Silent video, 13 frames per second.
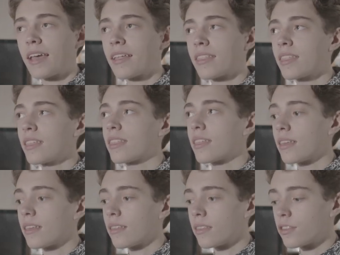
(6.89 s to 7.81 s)
I think
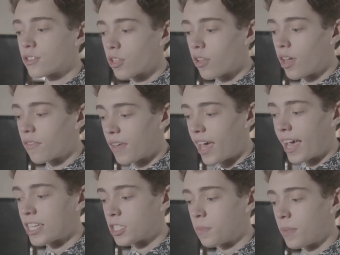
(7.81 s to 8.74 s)
that there's a lot of
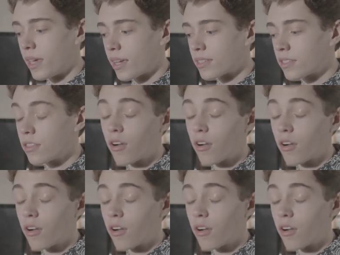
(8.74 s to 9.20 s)
aspects,